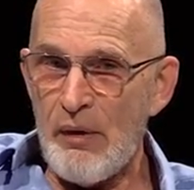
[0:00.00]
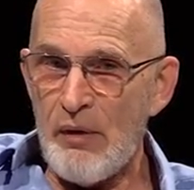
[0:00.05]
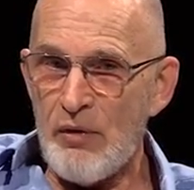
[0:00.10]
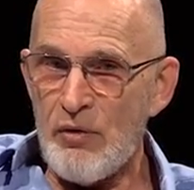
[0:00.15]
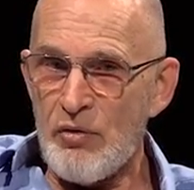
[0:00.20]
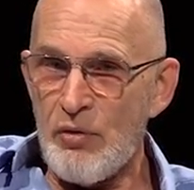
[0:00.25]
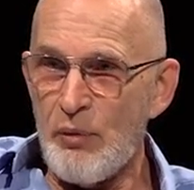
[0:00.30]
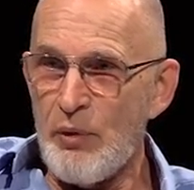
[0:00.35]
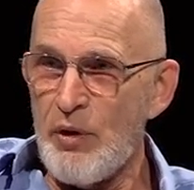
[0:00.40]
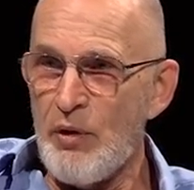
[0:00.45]

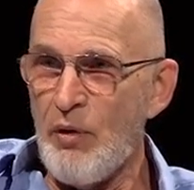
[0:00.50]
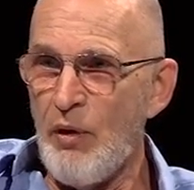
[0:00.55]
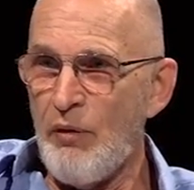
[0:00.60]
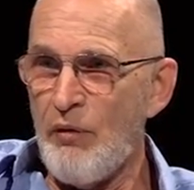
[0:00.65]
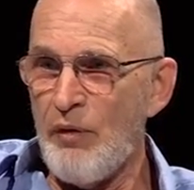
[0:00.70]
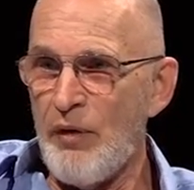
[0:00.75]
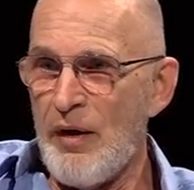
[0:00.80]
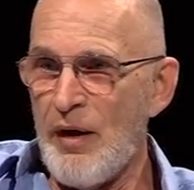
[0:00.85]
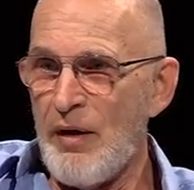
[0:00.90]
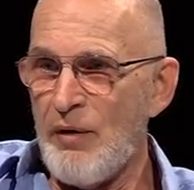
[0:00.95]
So we'd go
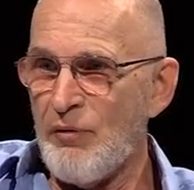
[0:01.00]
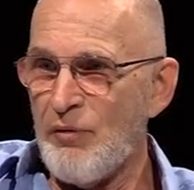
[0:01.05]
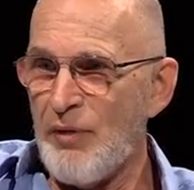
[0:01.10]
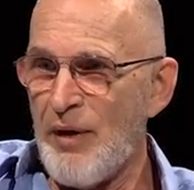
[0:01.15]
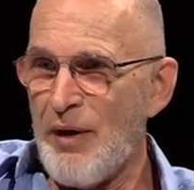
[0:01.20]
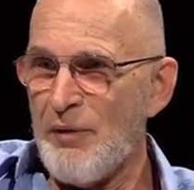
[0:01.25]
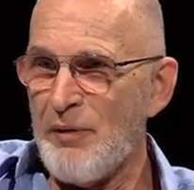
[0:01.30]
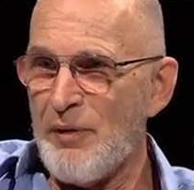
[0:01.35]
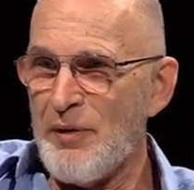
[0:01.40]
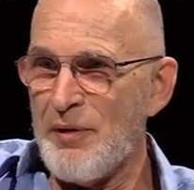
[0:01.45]
over then and
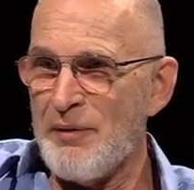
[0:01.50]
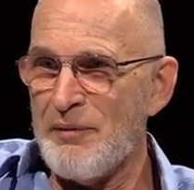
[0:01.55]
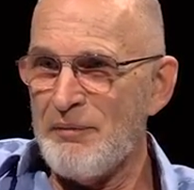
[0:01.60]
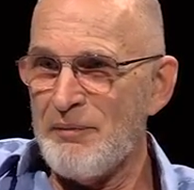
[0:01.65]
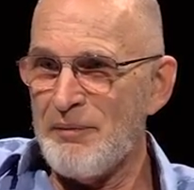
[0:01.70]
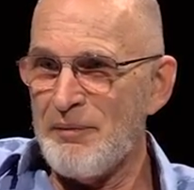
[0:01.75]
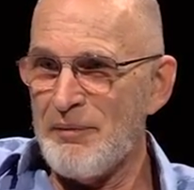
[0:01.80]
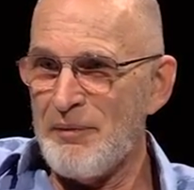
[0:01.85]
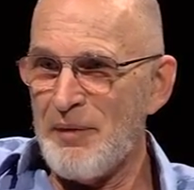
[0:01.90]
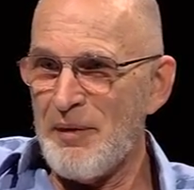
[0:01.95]
fly with the
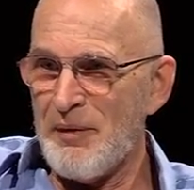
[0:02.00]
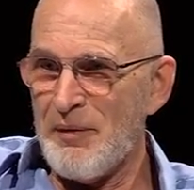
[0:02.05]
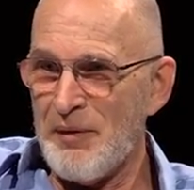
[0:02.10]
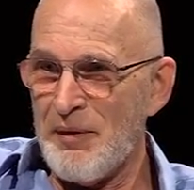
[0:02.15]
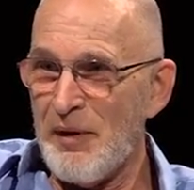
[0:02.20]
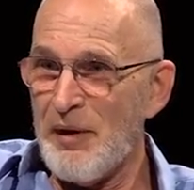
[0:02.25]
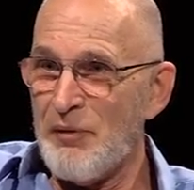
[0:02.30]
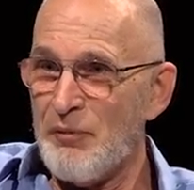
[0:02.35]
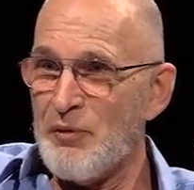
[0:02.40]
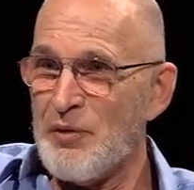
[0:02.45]

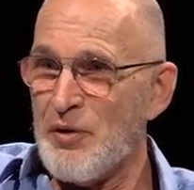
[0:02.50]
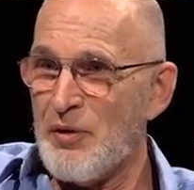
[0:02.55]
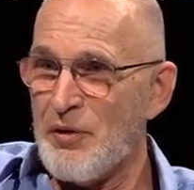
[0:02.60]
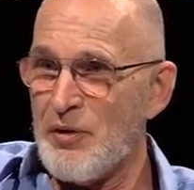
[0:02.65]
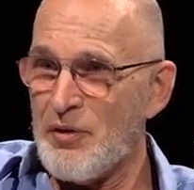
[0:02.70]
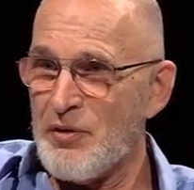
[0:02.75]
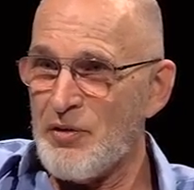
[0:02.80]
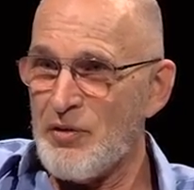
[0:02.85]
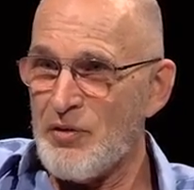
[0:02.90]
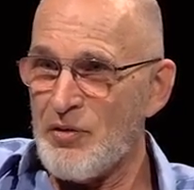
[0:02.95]
lift
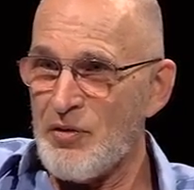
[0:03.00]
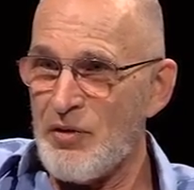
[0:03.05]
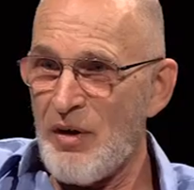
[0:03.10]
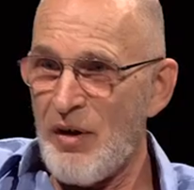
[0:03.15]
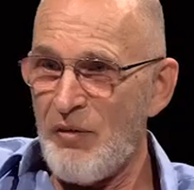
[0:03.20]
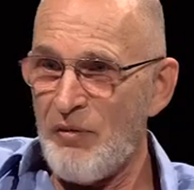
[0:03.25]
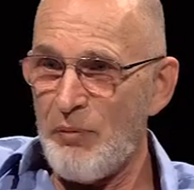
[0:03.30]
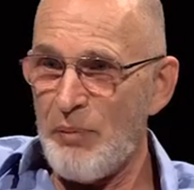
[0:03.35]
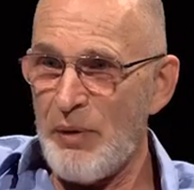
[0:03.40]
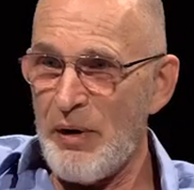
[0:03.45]
units and
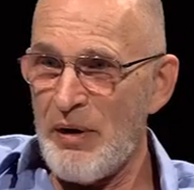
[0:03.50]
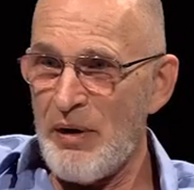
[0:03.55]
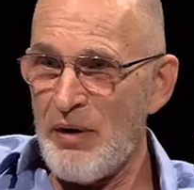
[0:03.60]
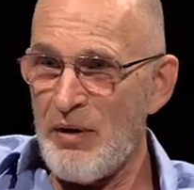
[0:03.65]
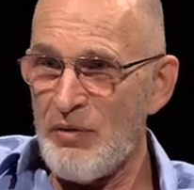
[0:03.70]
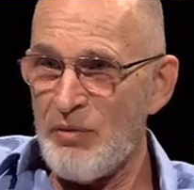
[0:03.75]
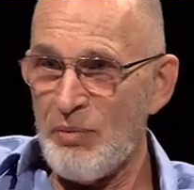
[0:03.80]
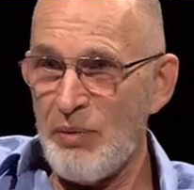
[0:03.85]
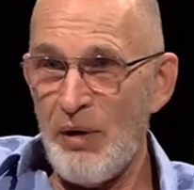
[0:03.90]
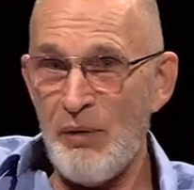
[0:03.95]
stuff
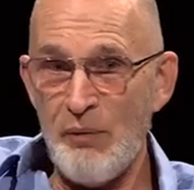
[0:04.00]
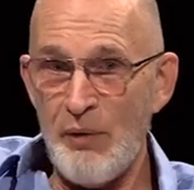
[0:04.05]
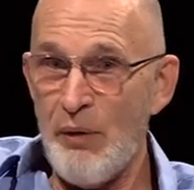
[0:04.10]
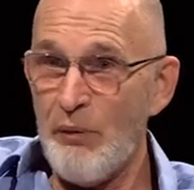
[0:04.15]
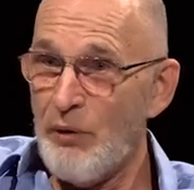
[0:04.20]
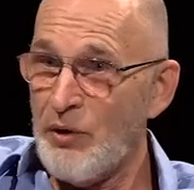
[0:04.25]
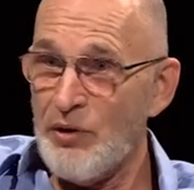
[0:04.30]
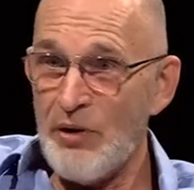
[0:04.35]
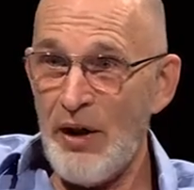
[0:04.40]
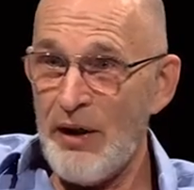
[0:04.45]
because, well, we
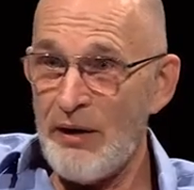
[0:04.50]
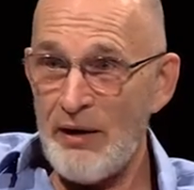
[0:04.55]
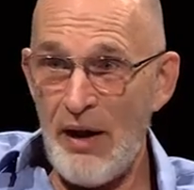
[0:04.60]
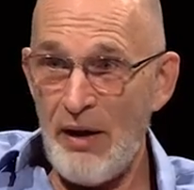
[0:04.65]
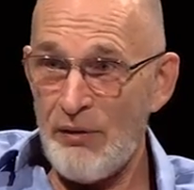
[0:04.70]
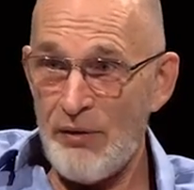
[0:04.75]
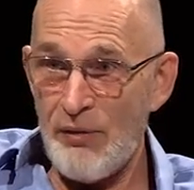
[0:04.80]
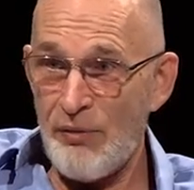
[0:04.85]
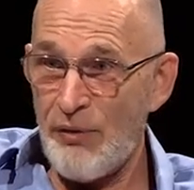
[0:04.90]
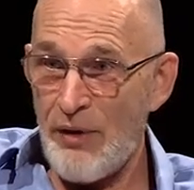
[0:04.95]
were checked
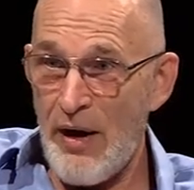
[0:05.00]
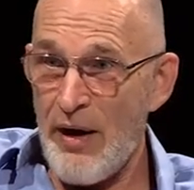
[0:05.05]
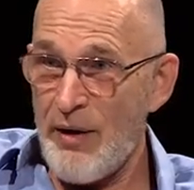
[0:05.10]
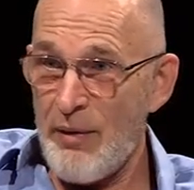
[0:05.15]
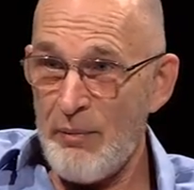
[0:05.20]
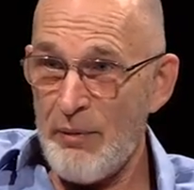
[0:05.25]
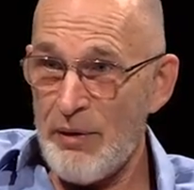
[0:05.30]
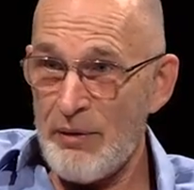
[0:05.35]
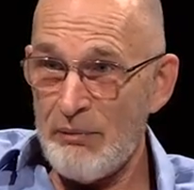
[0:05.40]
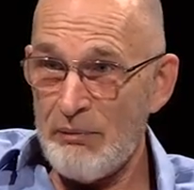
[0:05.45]
out to fly
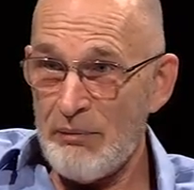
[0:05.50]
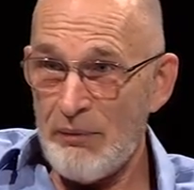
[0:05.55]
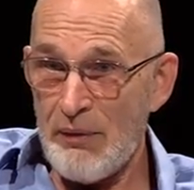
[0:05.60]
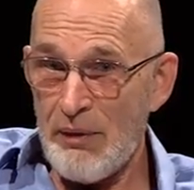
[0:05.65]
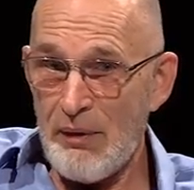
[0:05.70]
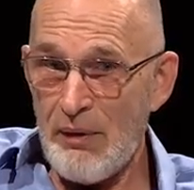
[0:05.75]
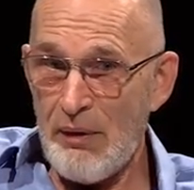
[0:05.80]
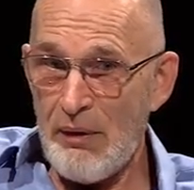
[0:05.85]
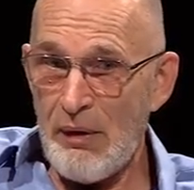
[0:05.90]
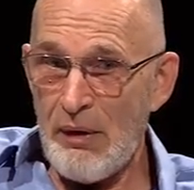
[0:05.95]
them. And
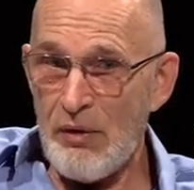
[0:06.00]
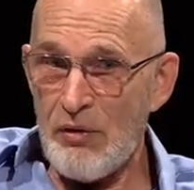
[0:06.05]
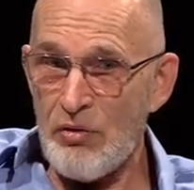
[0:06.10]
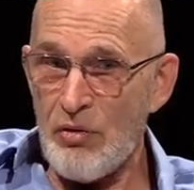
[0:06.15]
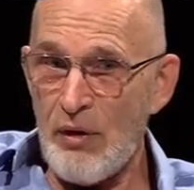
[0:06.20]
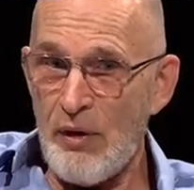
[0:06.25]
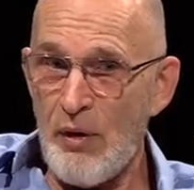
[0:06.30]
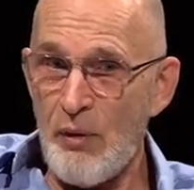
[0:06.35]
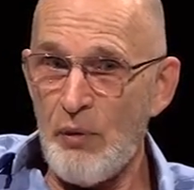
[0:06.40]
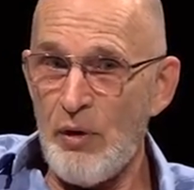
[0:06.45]

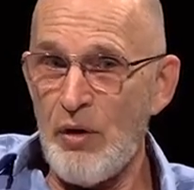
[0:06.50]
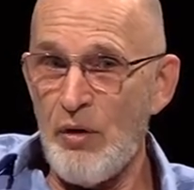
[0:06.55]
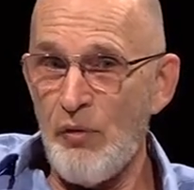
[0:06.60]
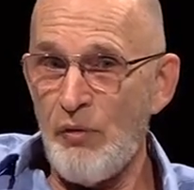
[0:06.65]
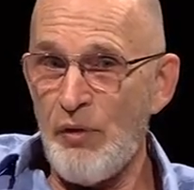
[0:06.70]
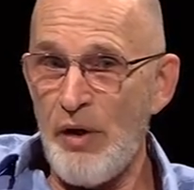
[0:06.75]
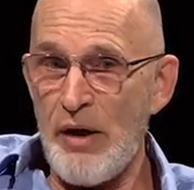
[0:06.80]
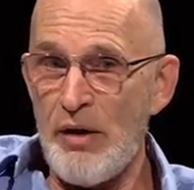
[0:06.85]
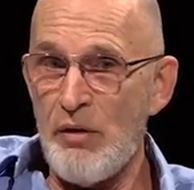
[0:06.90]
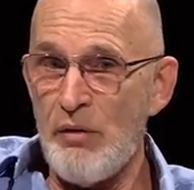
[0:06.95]
so then we'd go
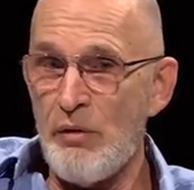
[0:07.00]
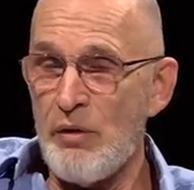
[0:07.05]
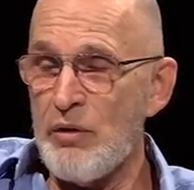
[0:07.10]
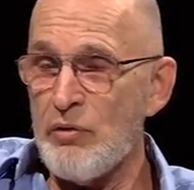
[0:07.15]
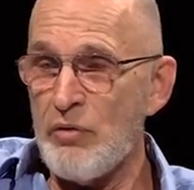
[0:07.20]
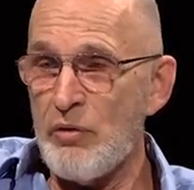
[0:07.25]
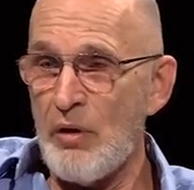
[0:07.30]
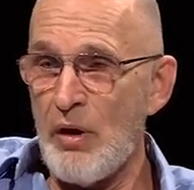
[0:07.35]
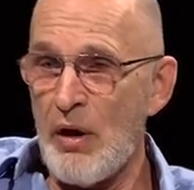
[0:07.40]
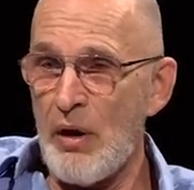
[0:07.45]
fly
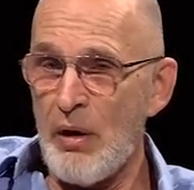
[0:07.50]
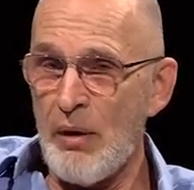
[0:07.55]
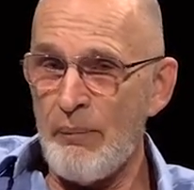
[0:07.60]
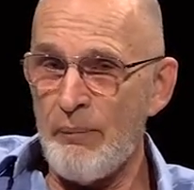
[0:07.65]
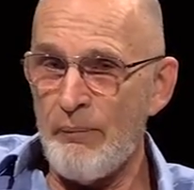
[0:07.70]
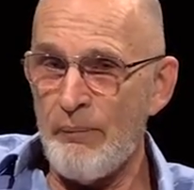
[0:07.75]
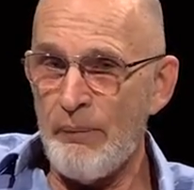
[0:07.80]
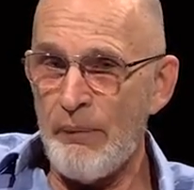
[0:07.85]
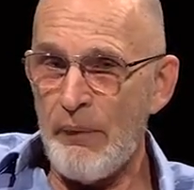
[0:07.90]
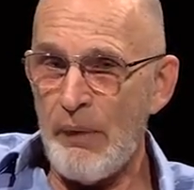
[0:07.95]

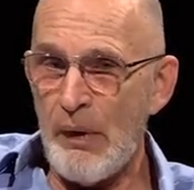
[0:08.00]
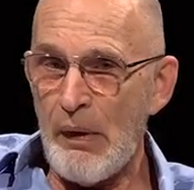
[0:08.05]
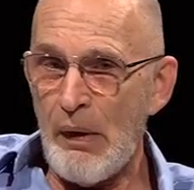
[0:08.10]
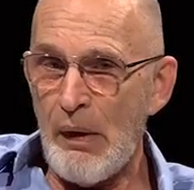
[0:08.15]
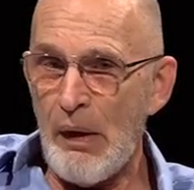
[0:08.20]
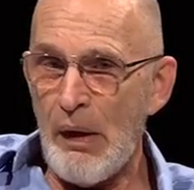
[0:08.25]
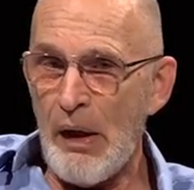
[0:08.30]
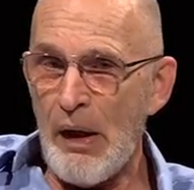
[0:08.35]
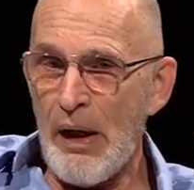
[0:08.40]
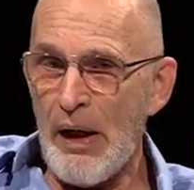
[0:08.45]
Hueys.
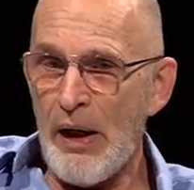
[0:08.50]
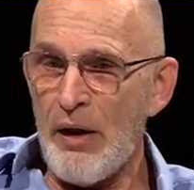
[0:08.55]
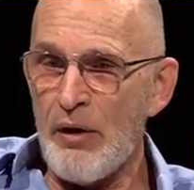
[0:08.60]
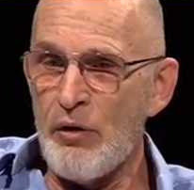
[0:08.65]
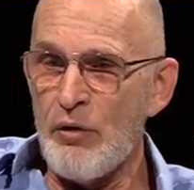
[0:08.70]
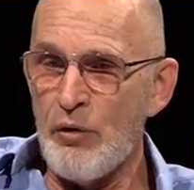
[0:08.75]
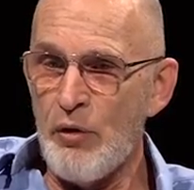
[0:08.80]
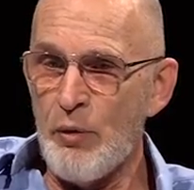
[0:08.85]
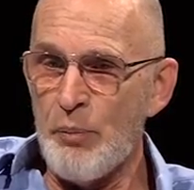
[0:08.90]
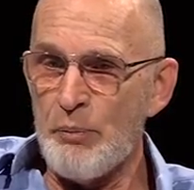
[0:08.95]
Our
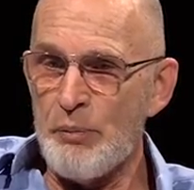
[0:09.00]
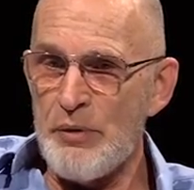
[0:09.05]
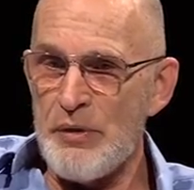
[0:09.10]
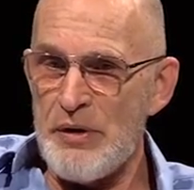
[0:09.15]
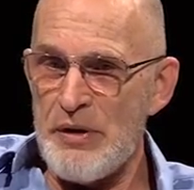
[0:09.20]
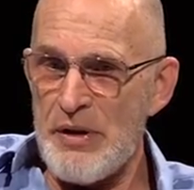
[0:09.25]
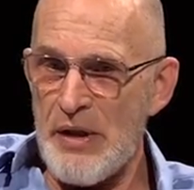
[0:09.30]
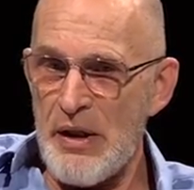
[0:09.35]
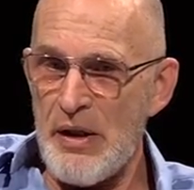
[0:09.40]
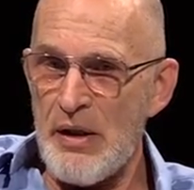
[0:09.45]
group
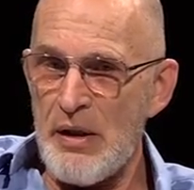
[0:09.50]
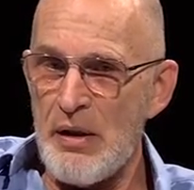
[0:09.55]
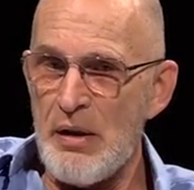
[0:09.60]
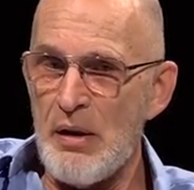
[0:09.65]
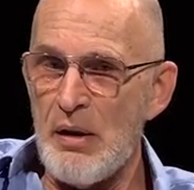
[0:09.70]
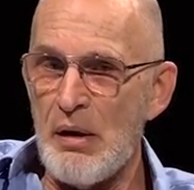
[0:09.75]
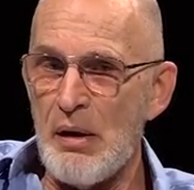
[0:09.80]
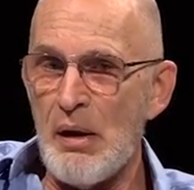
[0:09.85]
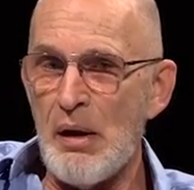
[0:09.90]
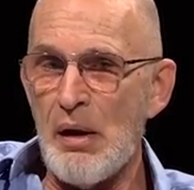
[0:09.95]
did